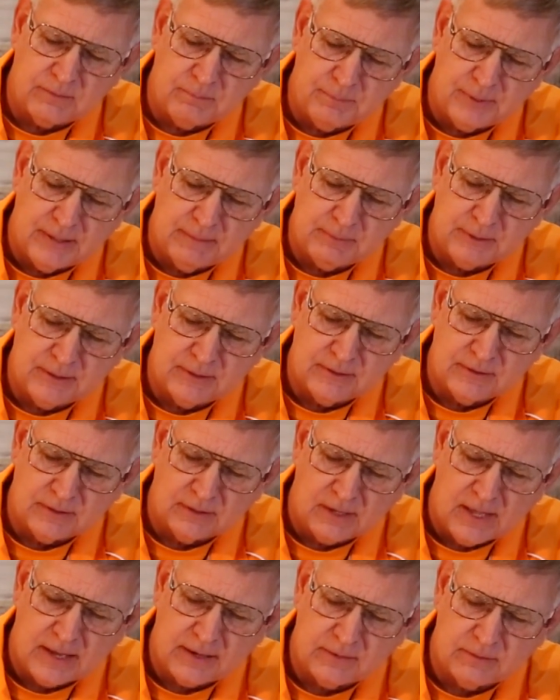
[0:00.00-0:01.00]
of the pumpkins,
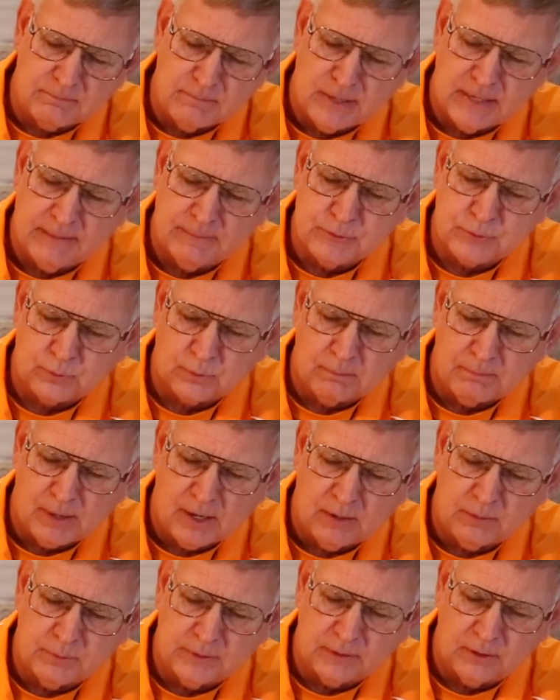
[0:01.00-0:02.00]
a lot of the mums were
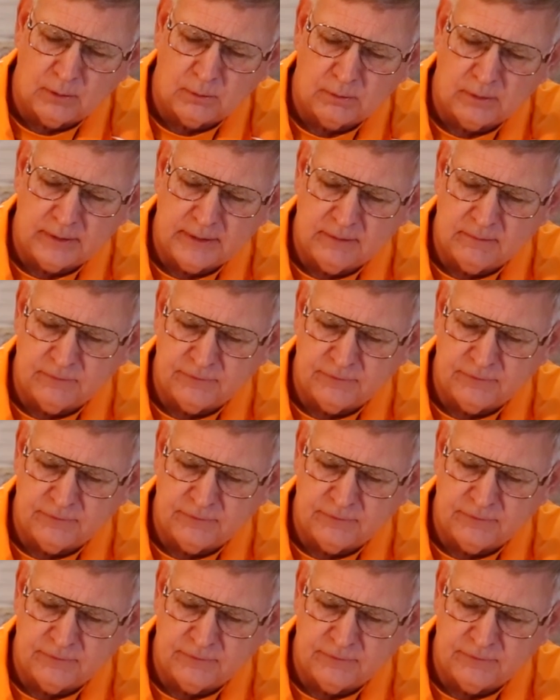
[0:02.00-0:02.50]
bought when Laura Lee